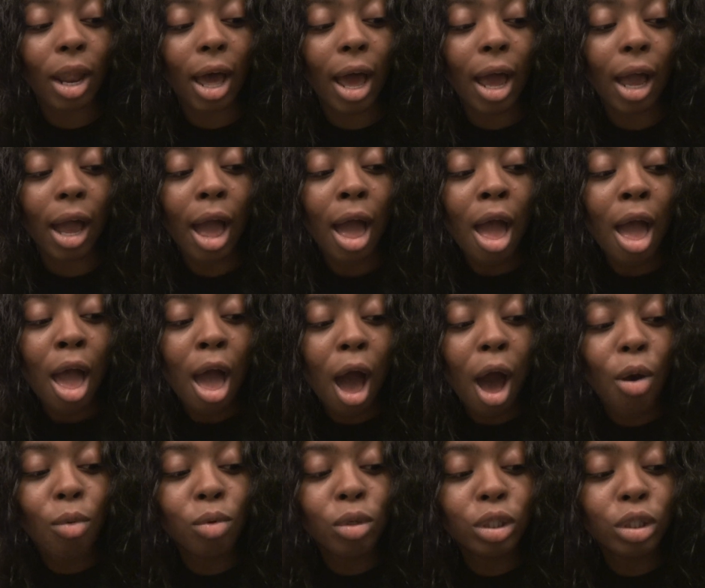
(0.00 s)
Like,
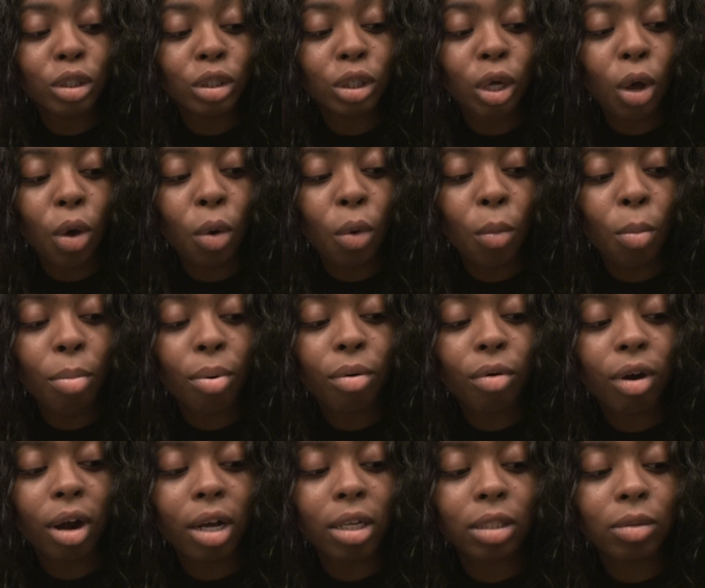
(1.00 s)
I was so
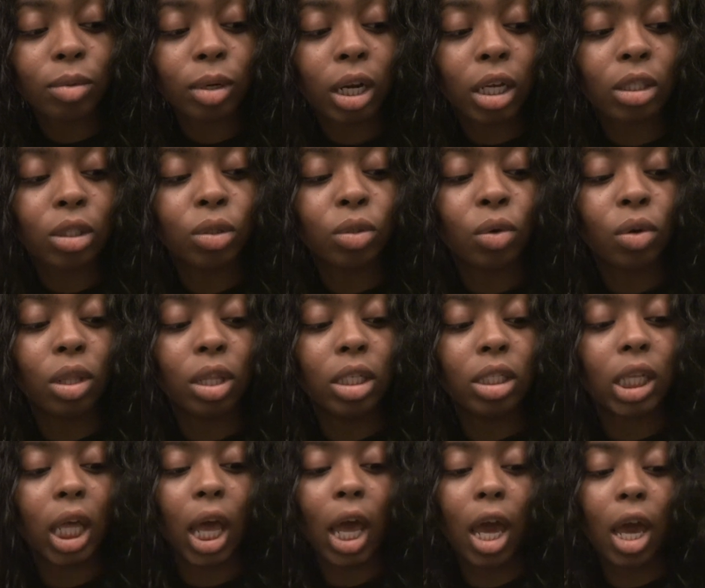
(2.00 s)
pressed when I saw
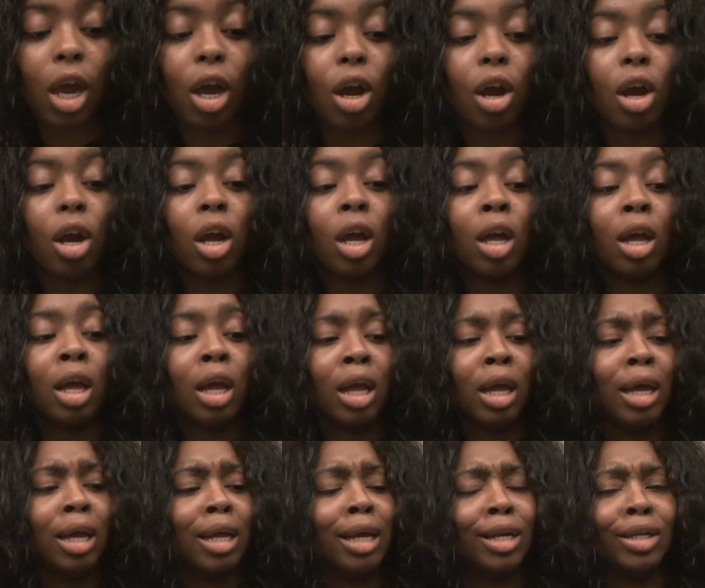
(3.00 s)
this hair
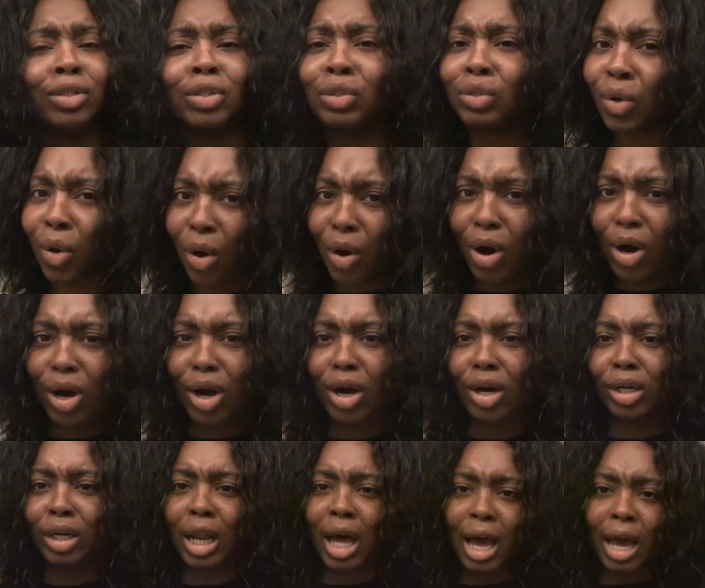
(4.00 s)
in the store.
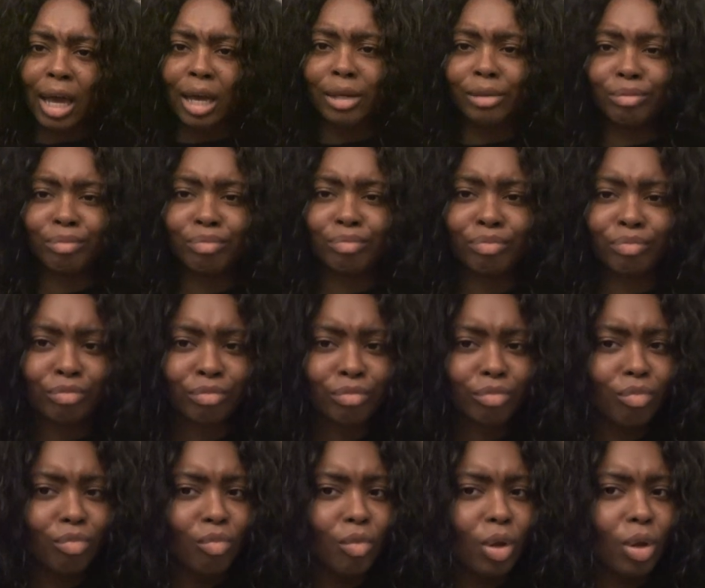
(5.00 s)
Like,
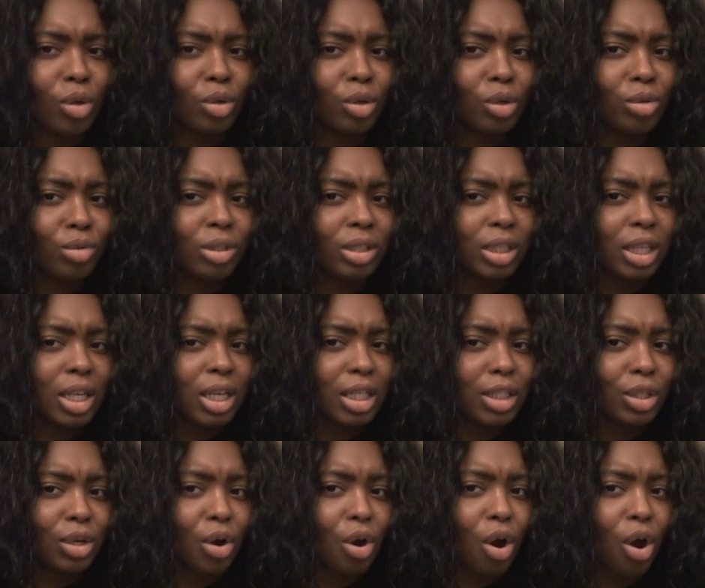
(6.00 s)
do you see
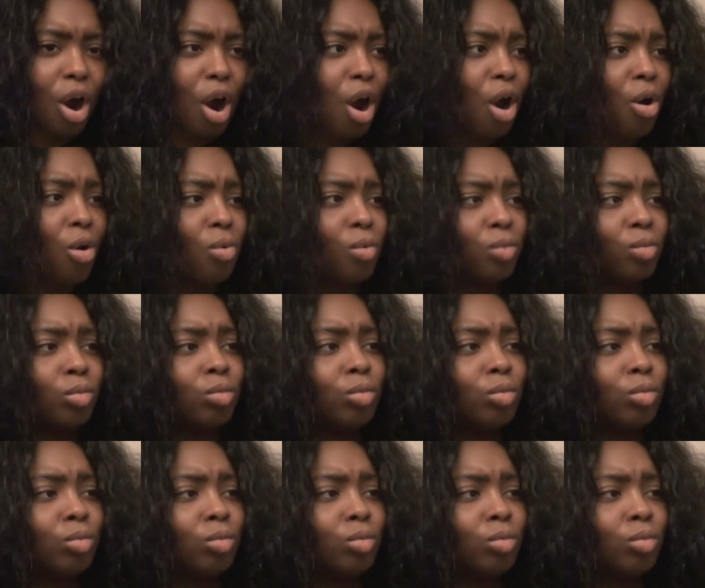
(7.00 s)
this curl?